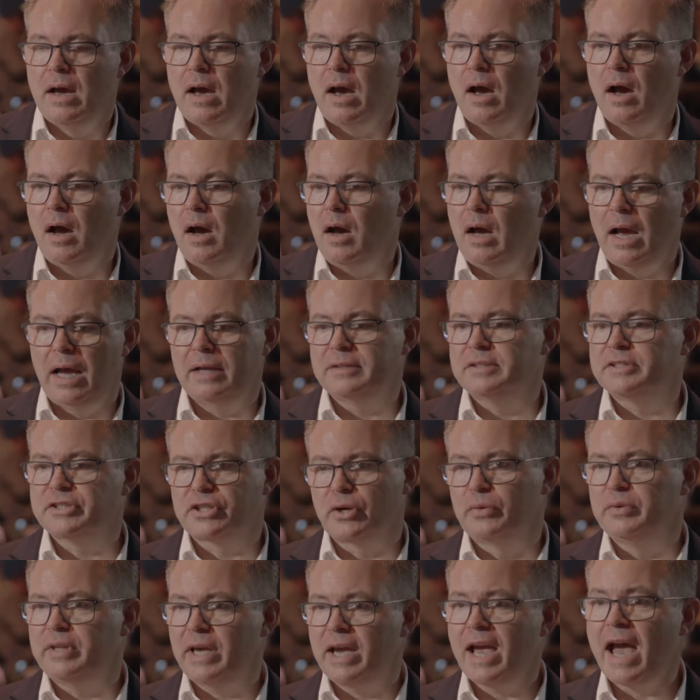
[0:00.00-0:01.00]
And
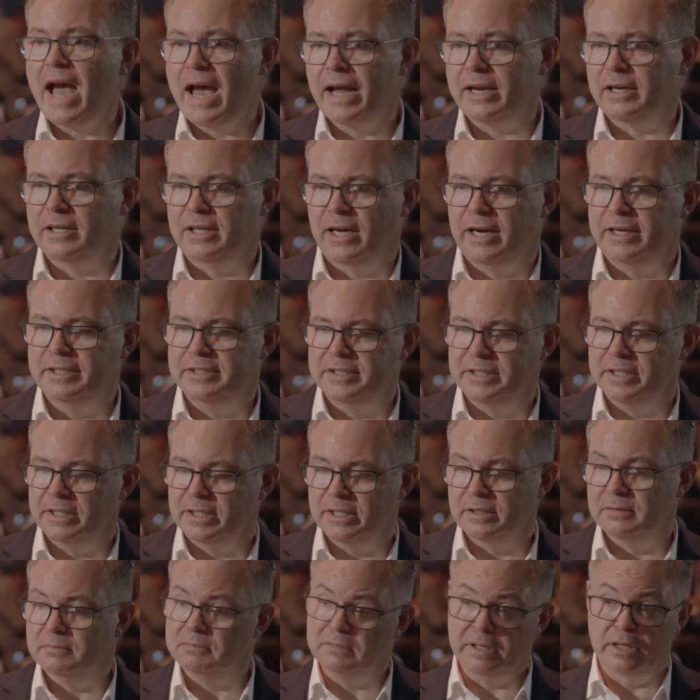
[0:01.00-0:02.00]
so they had an
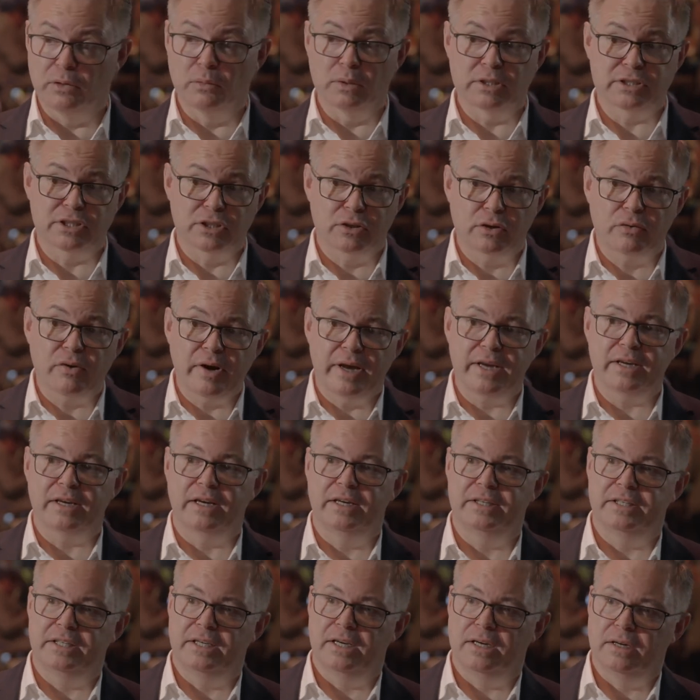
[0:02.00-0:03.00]
idea. It was a great
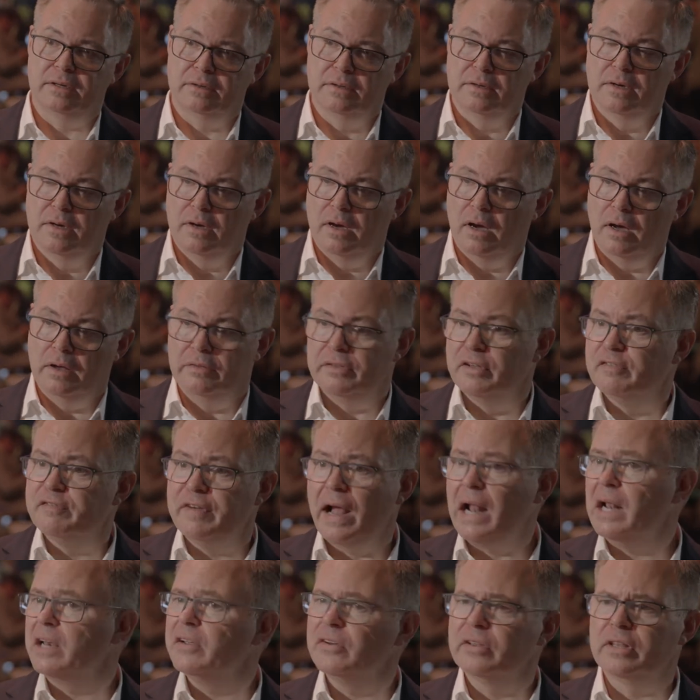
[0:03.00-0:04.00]
idea. The
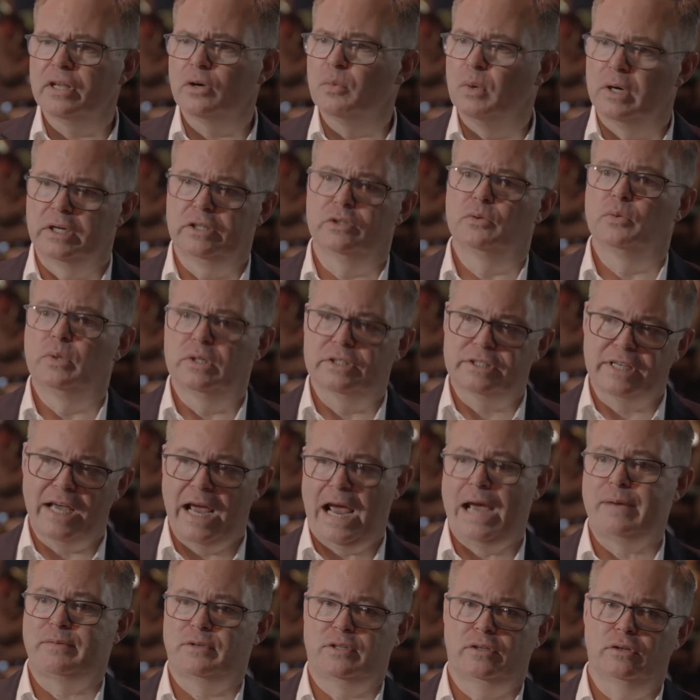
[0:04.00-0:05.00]
value they wanted was
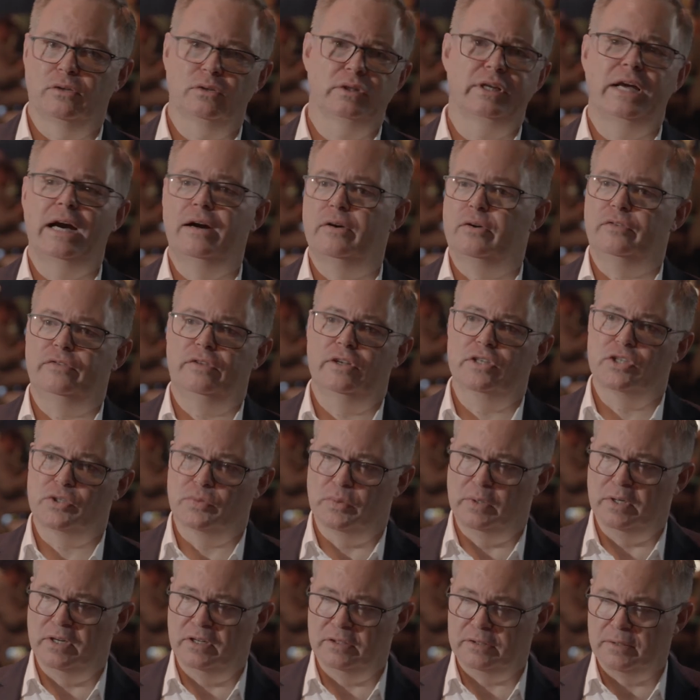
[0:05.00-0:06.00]
absolutely out of this
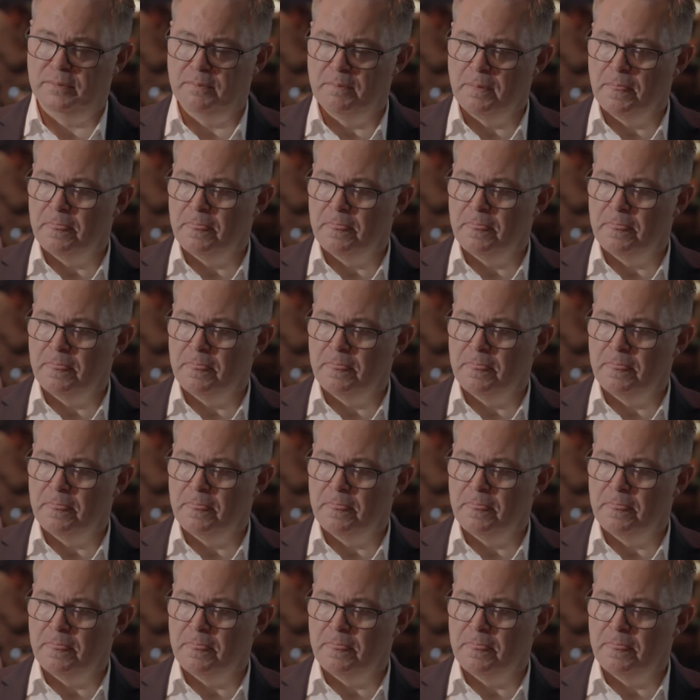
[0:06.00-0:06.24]
world.